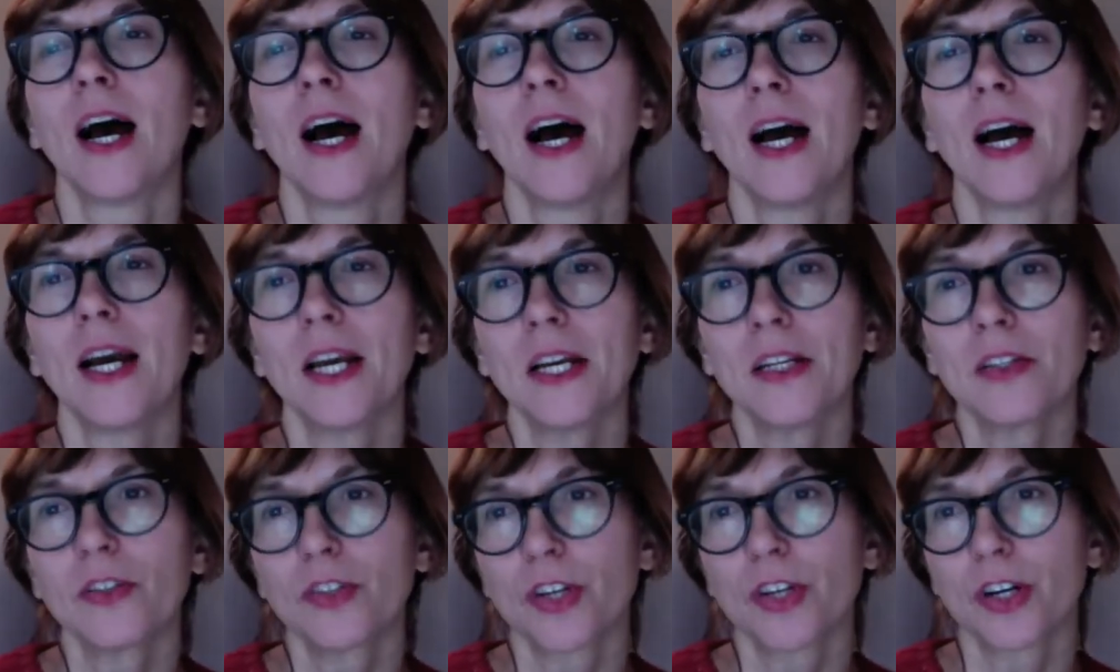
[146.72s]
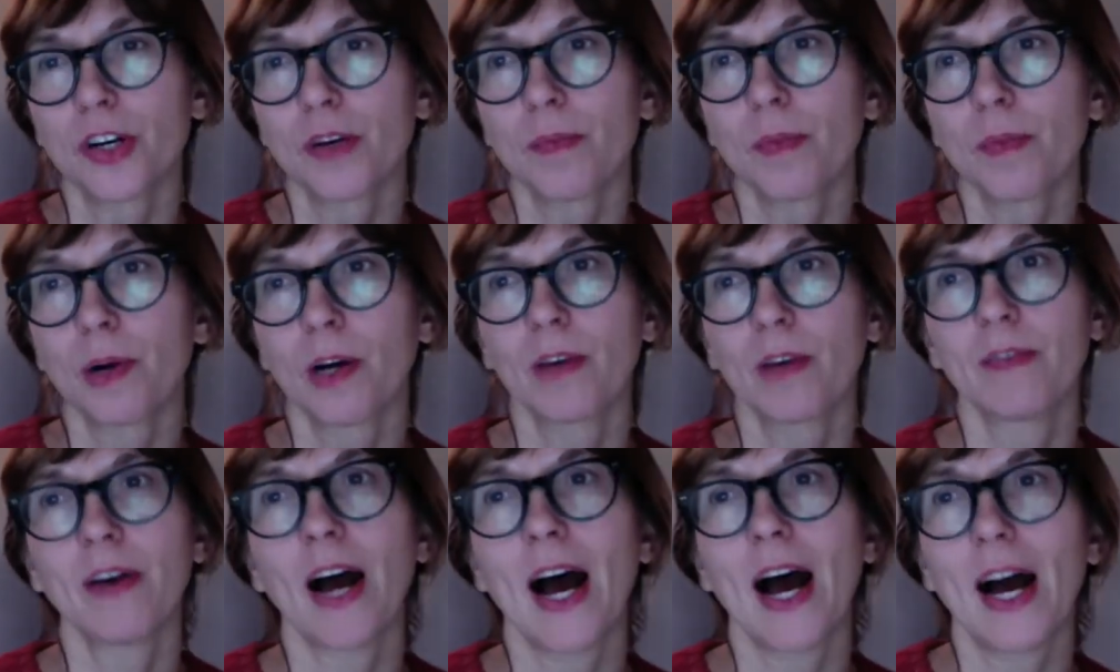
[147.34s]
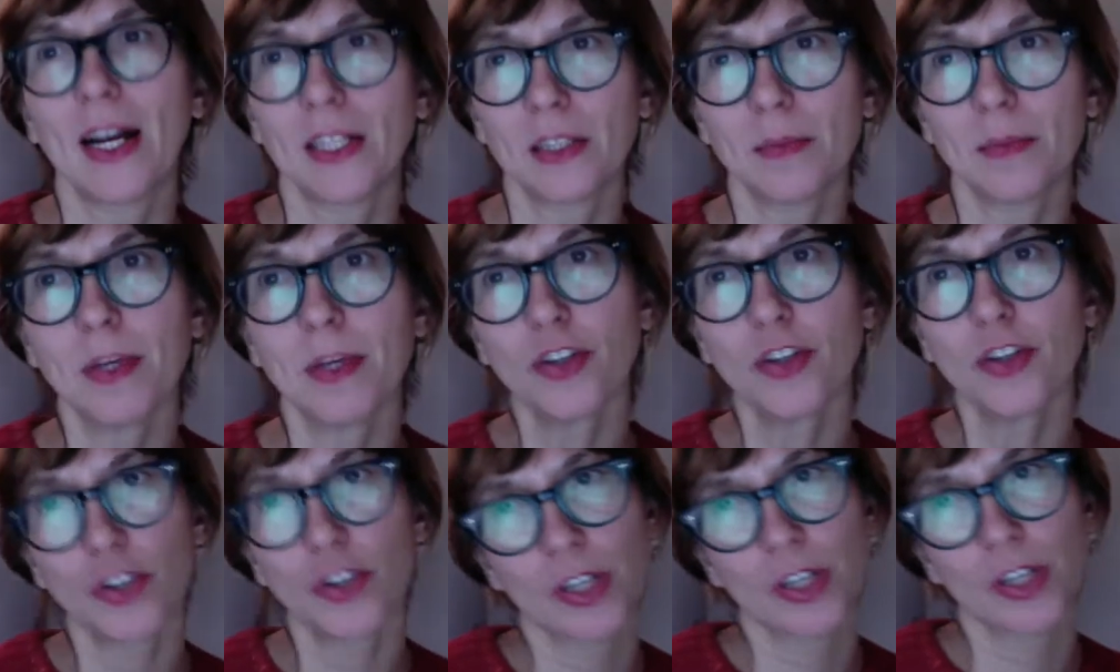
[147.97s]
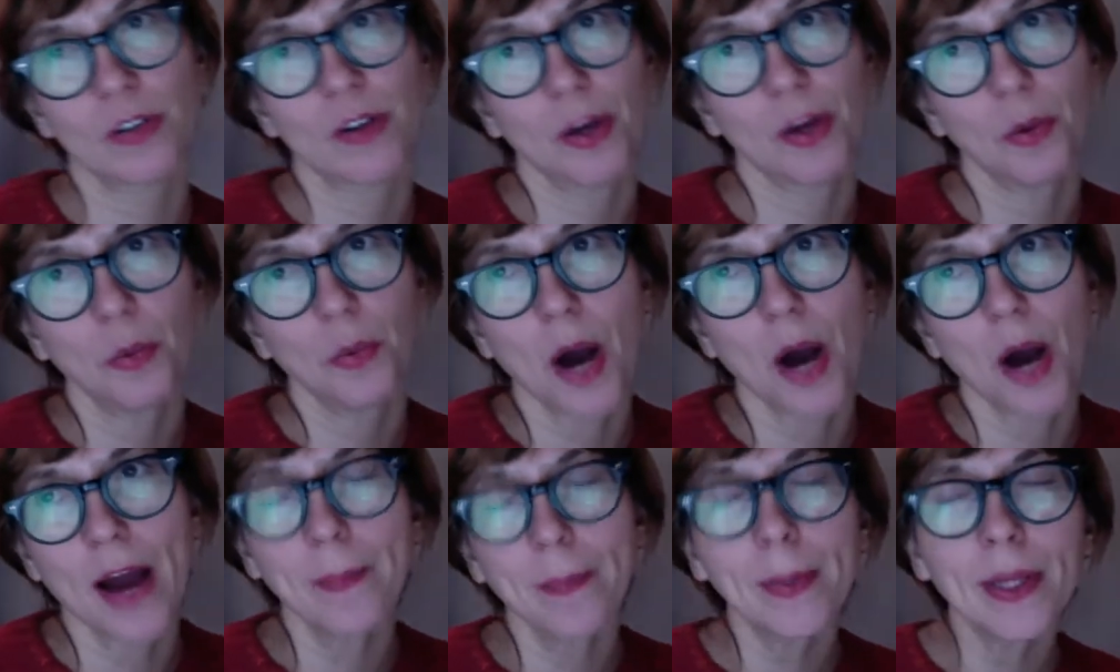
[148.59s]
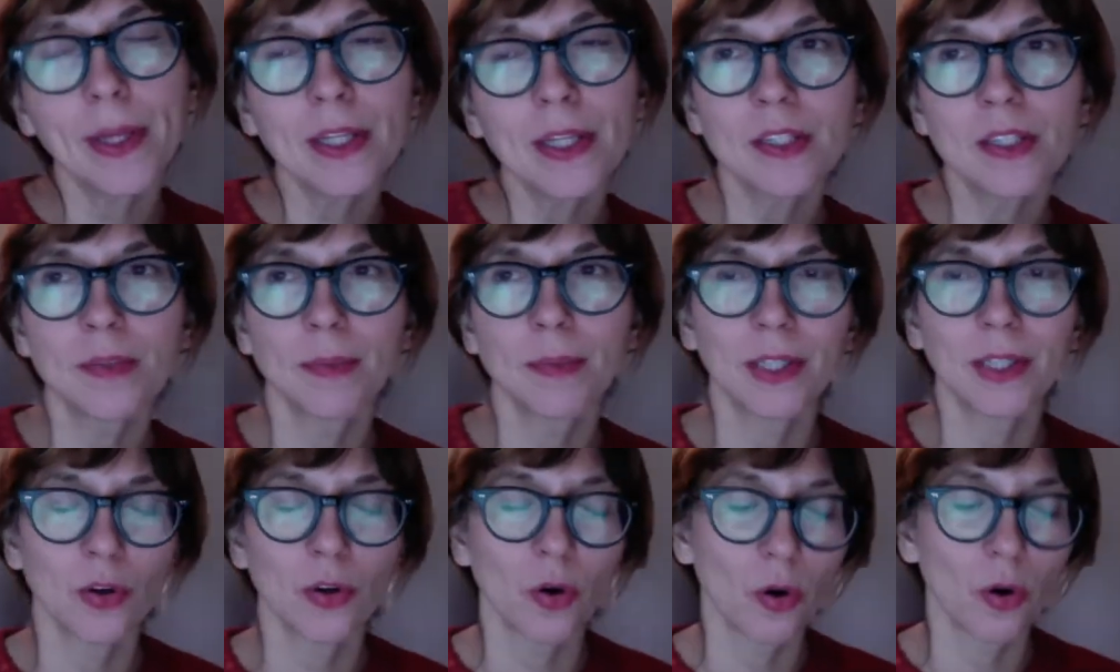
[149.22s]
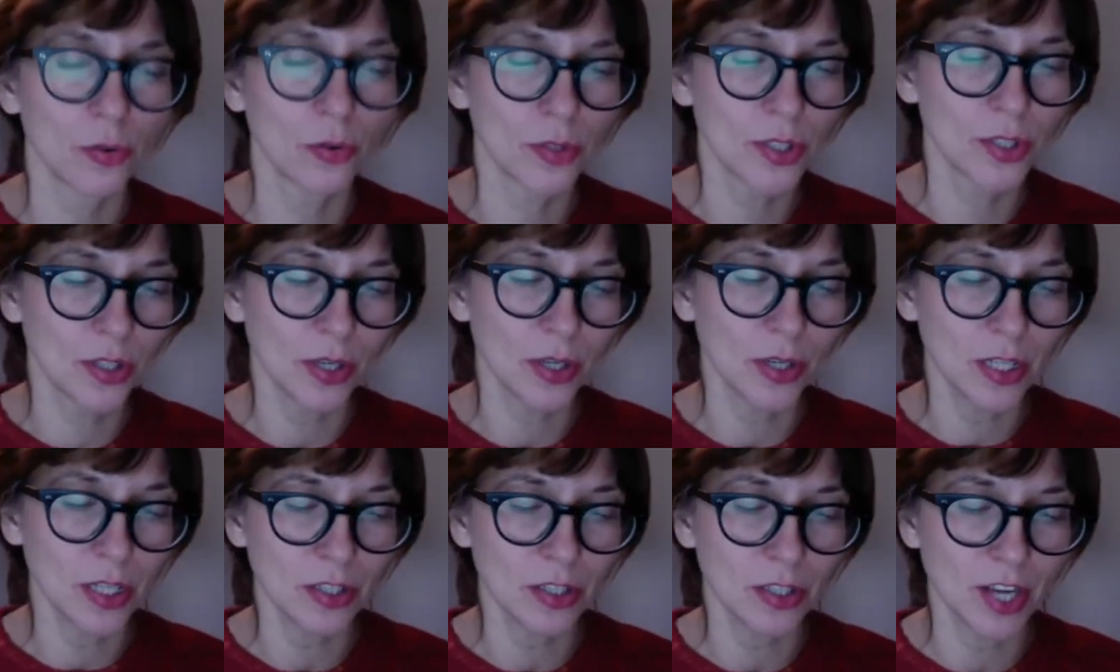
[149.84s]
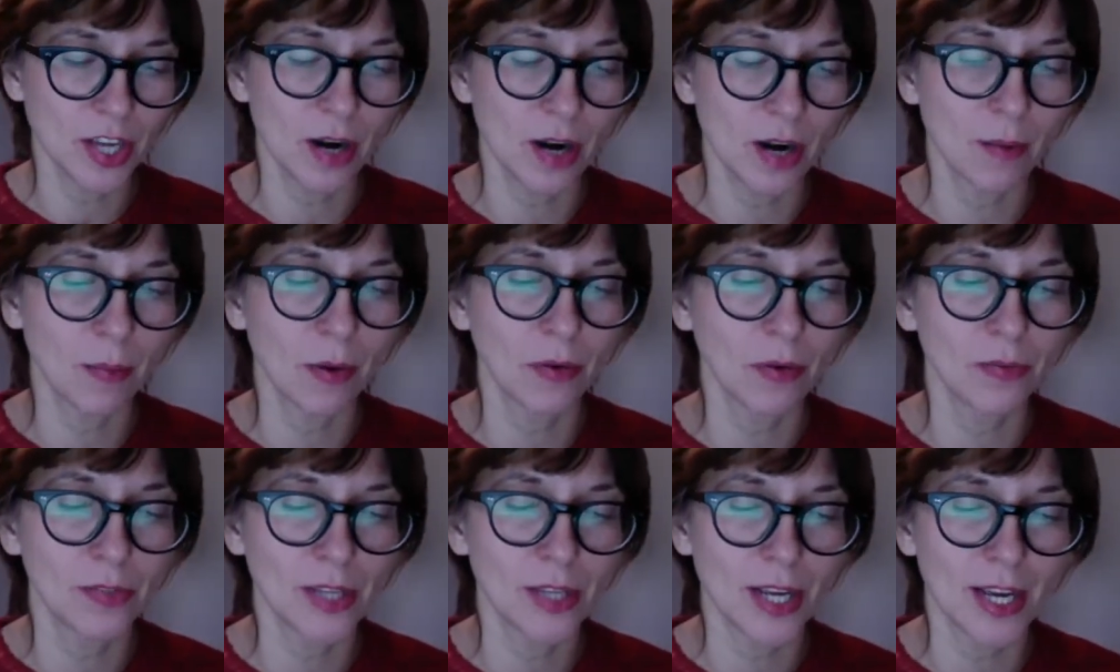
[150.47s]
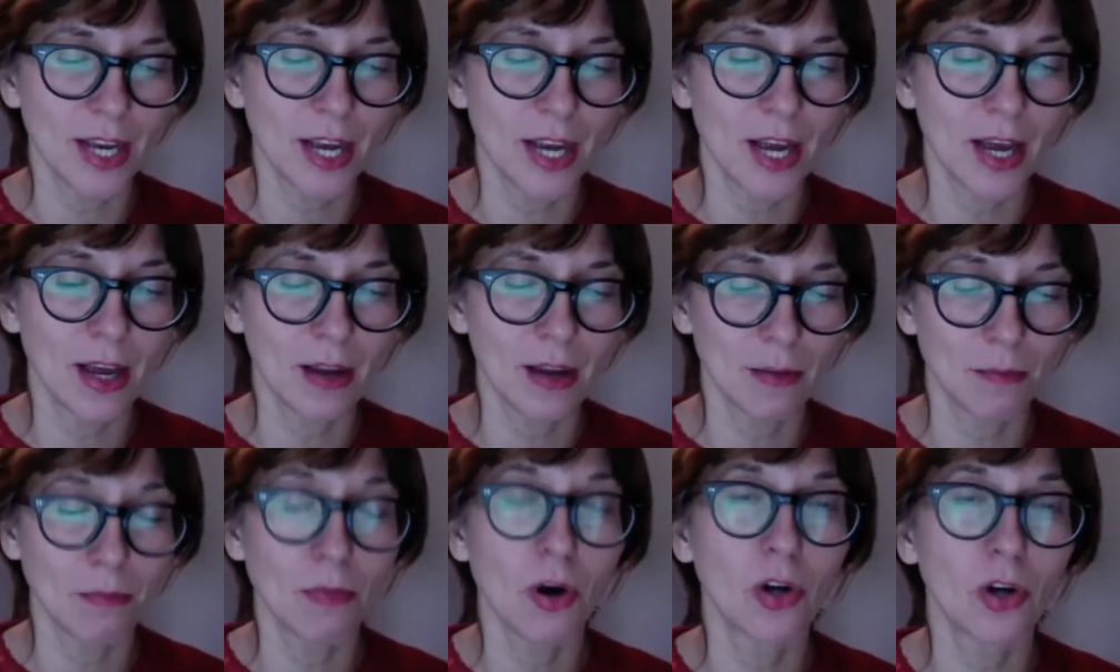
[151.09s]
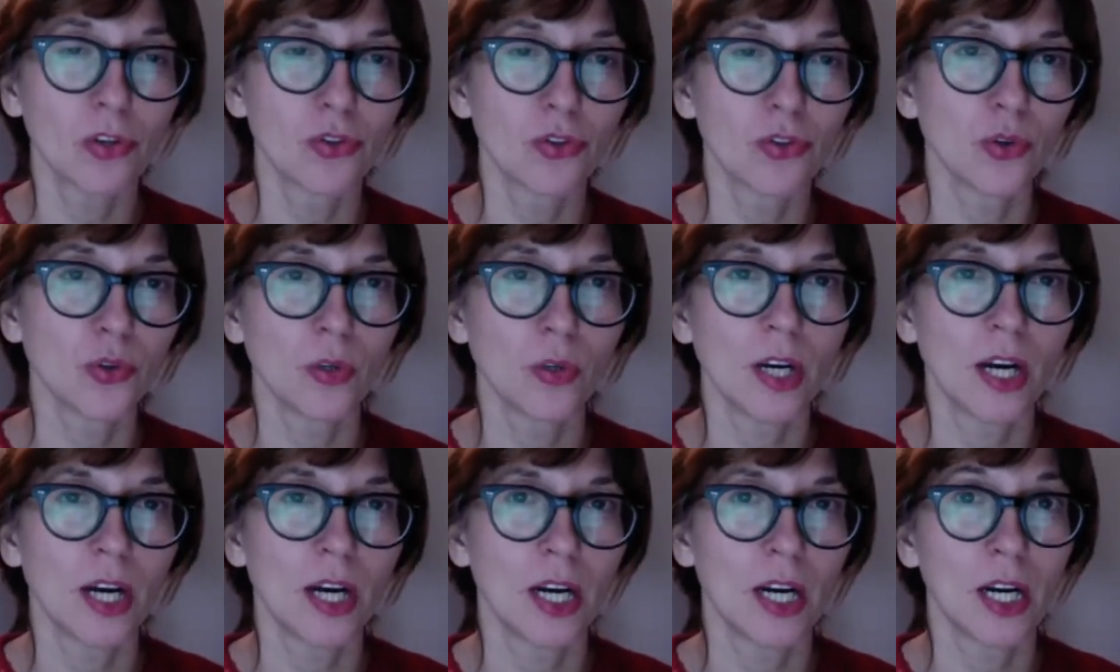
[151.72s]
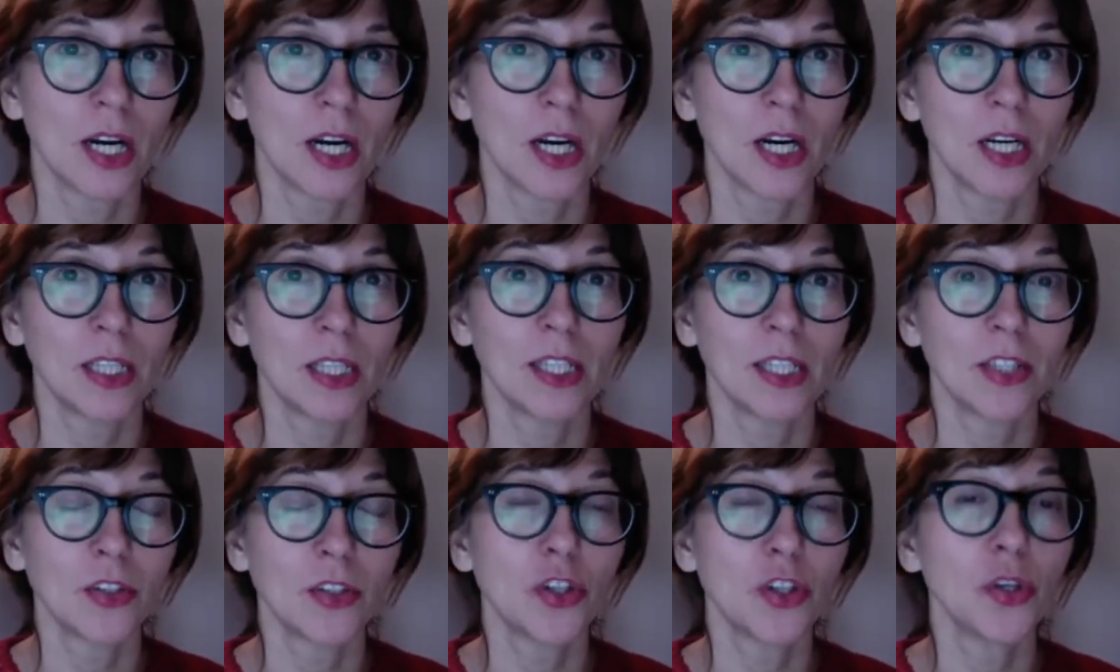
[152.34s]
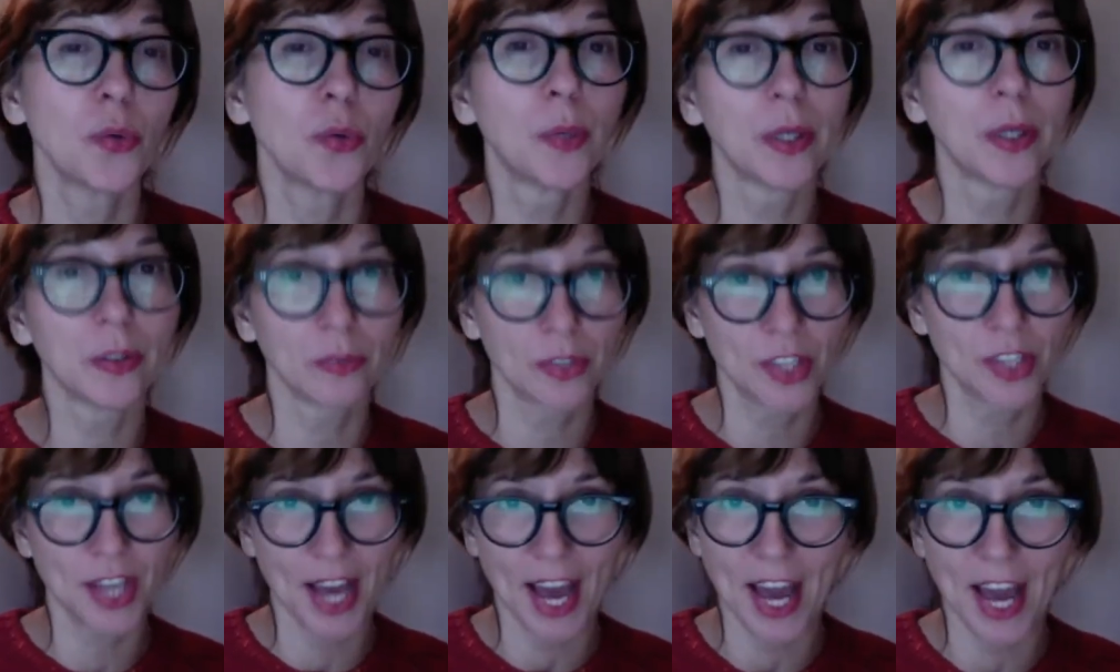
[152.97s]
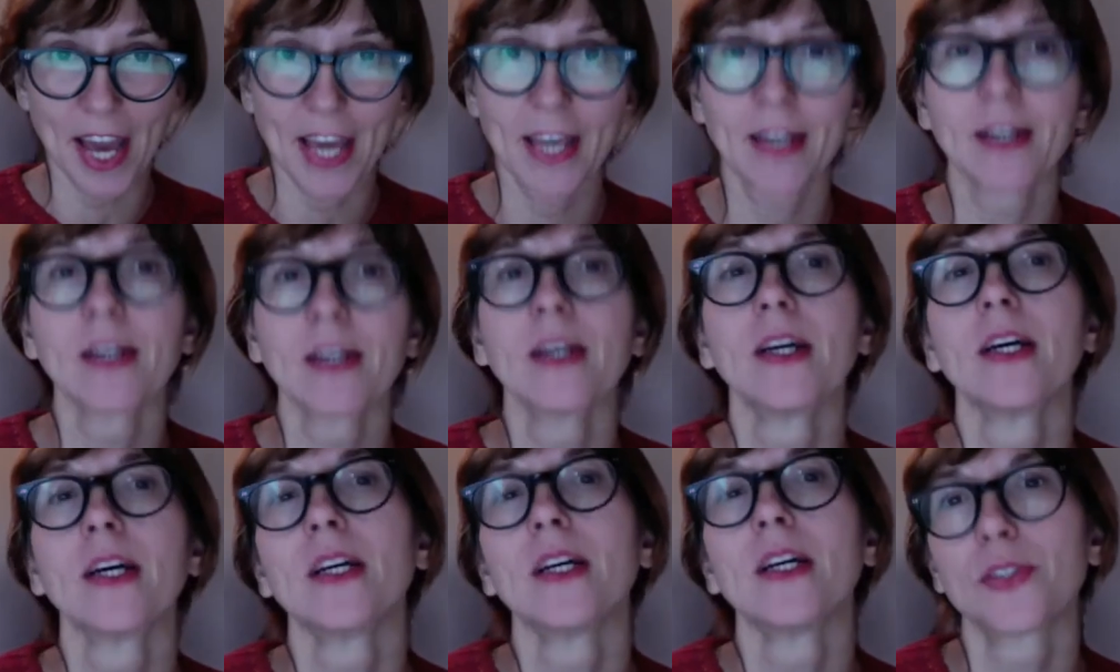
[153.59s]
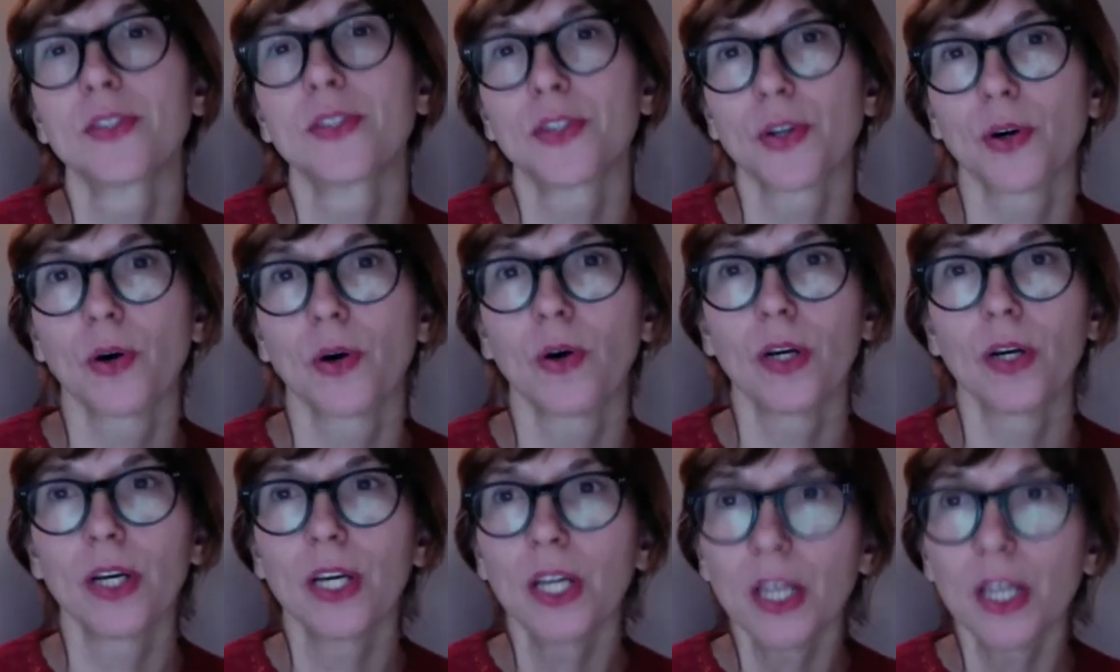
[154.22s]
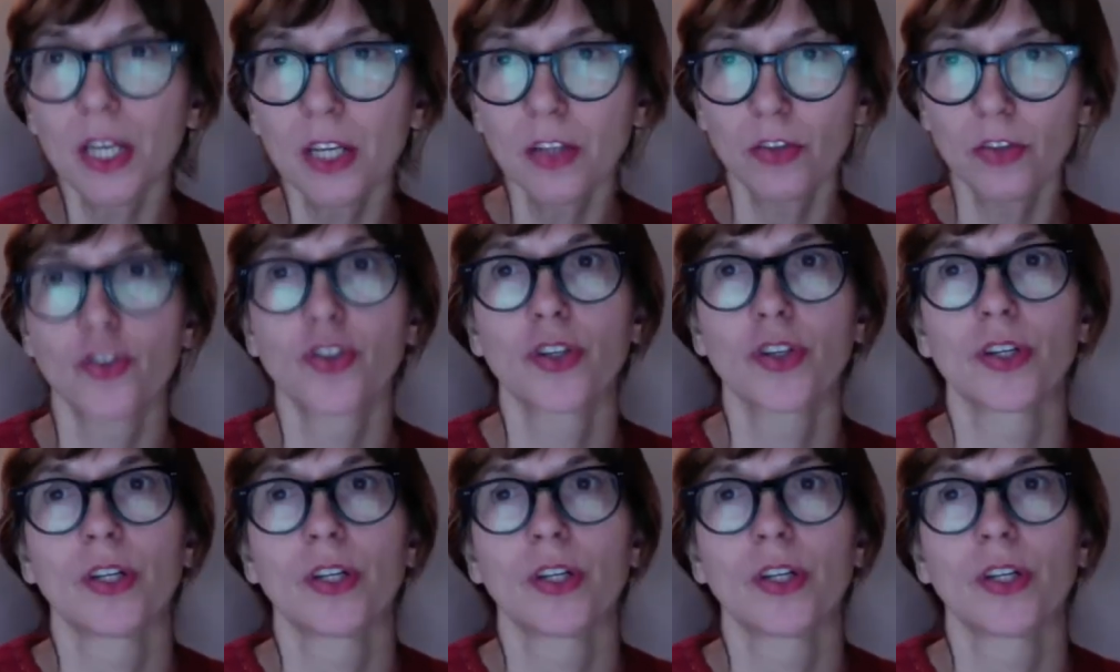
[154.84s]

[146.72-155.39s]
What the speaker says: in terms of admission requirements, but also in terms of the module that you will take. So each